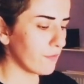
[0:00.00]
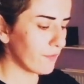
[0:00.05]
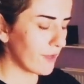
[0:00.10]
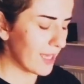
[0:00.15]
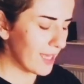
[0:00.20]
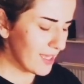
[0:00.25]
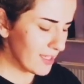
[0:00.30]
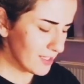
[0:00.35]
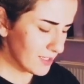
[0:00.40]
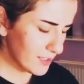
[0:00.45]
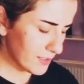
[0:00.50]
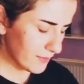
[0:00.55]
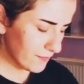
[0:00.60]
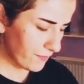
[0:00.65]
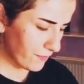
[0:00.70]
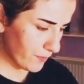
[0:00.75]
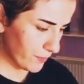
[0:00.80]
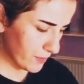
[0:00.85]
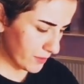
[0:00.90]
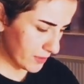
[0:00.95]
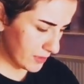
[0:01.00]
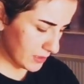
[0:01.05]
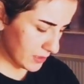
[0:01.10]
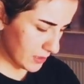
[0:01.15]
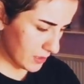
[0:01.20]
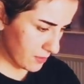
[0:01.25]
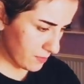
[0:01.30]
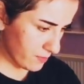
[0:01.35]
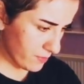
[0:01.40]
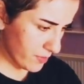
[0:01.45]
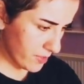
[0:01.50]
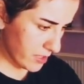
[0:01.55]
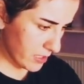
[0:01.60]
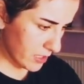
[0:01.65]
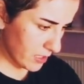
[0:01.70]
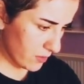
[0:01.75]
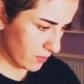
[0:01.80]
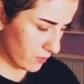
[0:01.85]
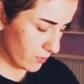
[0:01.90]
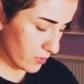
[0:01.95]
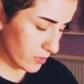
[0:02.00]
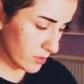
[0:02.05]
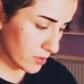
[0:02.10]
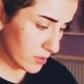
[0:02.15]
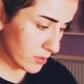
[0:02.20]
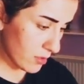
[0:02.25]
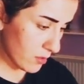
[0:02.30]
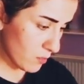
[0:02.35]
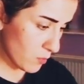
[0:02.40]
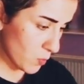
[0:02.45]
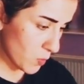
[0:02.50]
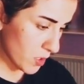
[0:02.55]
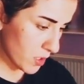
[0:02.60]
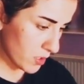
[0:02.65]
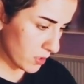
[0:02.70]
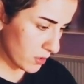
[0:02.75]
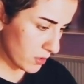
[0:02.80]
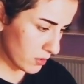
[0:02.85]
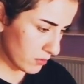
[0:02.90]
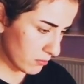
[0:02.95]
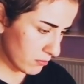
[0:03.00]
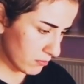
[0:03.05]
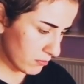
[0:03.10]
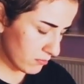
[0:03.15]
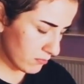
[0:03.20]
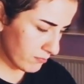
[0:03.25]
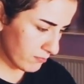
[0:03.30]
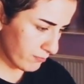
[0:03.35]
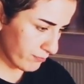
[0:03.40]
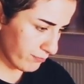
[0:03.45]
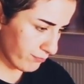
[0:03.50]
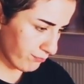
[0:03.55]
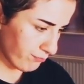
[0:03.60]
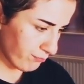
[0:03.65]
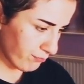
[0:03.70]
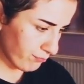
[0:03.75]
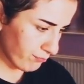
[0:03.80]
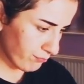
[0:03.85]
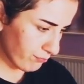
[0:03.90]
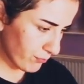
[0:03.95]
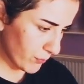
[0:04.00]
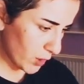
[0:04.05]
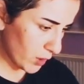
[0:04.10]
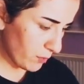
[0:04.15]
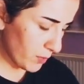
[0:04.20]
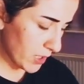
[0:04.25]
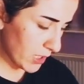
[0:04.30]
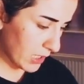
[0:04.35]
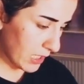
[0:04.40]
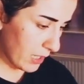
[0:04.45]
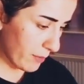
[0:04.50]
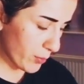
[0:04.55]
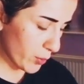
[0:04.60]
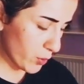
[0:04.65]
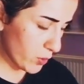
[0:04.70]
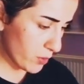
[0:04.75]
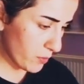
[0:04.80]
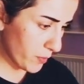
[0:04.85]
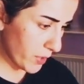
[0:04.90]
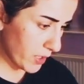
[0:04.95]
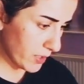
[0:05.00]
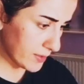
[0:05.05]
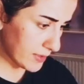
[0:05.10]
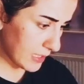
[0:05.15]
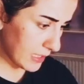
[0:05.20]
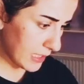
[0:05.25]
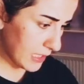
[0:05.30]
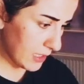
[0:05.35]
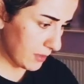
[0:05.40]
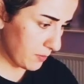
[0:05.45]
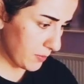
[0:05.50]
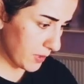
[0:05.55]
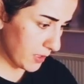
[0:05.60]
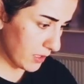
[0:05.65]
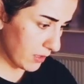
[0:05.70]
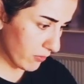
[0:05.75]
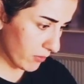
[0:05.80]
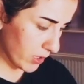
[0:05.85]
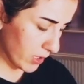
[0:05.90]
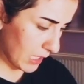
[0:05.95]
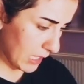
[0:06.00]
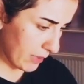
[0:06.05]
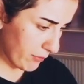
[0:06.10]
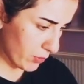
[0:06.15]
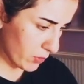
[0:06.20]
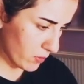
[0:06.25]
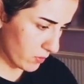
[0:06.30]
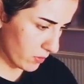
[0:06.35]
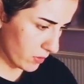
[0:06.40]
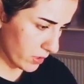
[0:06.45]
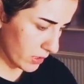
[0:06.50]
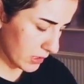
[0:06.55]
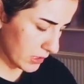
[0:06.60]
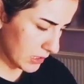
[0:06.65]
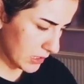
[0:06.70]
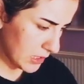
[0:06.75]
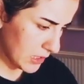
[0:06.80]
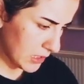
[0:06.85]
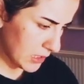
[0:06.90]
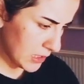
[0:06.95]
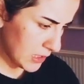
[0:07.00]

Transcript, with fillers: You've asked for something or someone. It could be a Capricorn, because I keep hearing Capricorn.